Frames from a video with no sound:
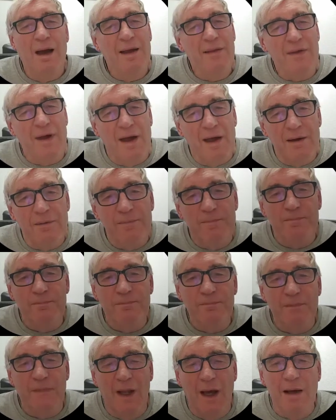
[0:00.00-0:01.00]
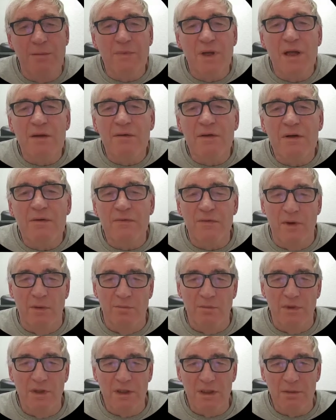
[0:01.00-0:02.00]
Hi there, I'm David
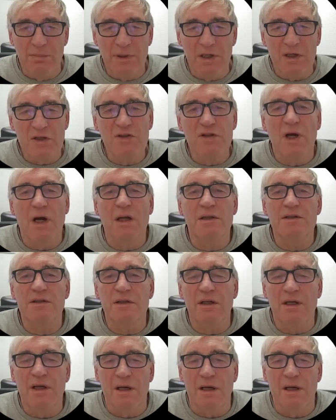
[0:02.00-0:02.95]
from DB Chartered